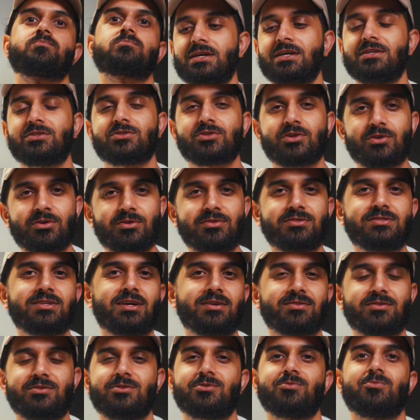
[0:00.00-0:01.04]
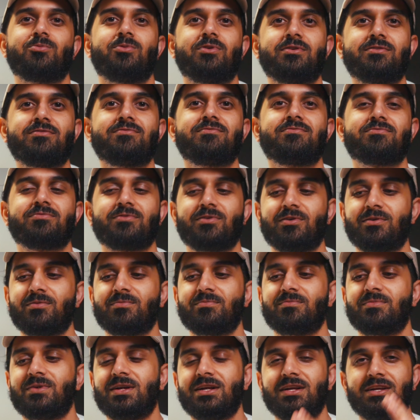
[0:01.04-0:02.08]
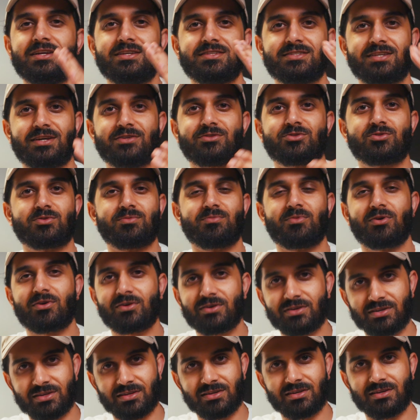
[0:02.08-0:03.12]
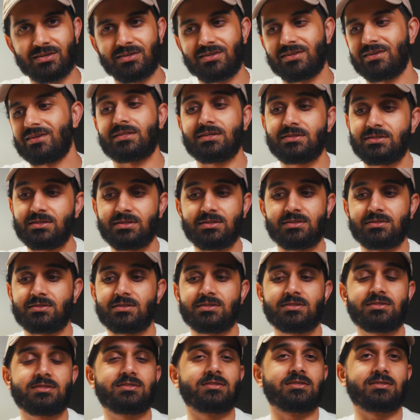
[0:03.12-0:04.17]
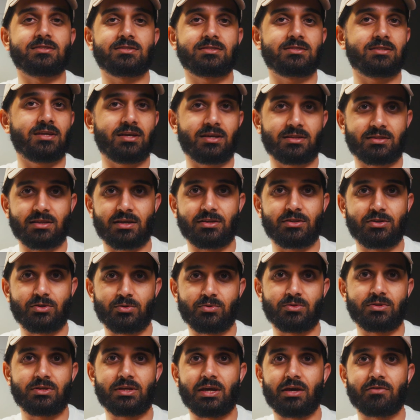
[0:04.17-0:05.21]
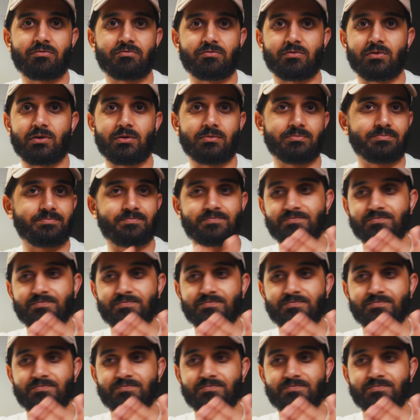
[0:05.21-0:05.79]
It turns out the one from Central Market, this is a steak that you would get from